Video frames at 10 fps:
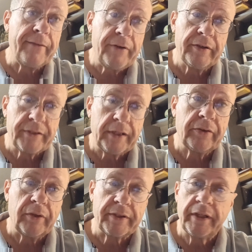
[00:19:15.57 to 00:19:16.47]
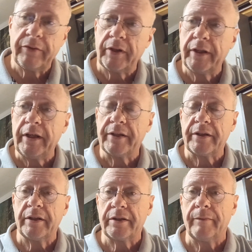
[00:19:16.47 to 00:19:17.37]
in St. Louis. It really is.
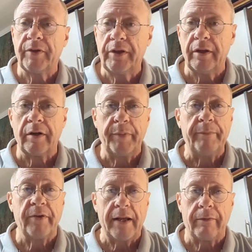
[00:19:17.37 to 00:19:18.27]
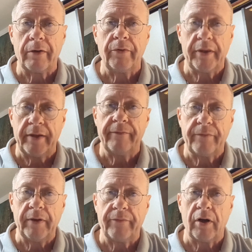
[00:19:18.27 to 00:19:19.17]
And some of the younger people that I work with
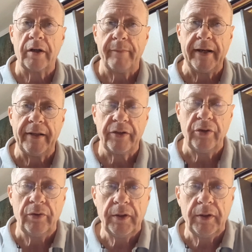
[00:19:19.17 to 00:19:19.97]
have talked about it, too.